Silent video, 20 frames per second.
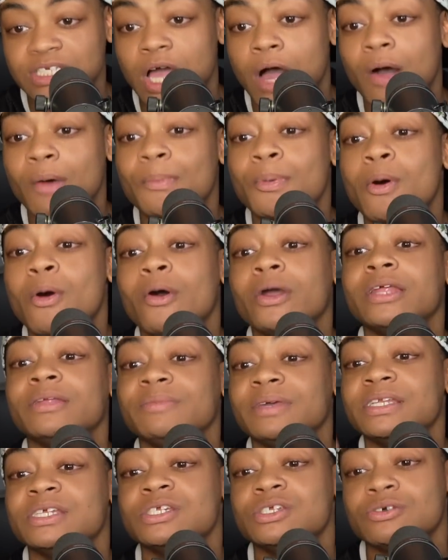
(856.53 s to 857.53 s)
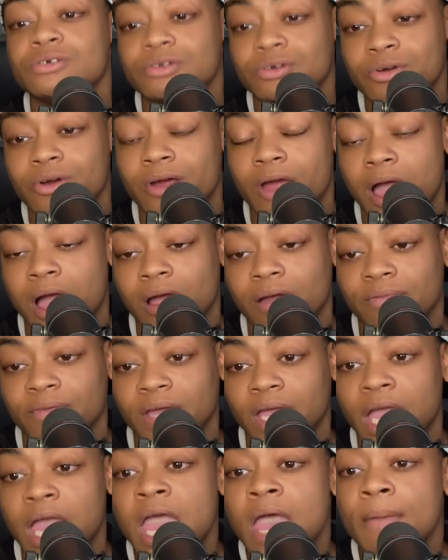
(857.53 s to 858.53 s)
Y'all pointed me to do the
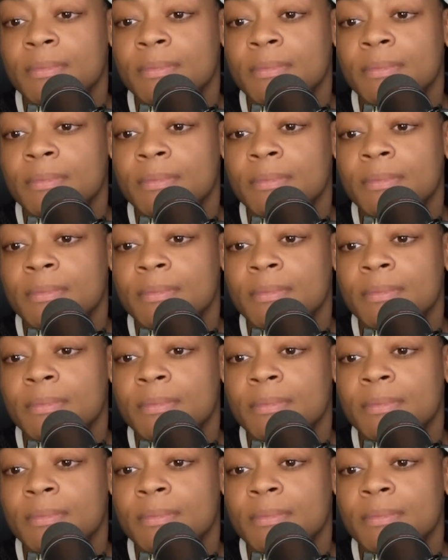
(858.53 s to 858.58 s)
choreography,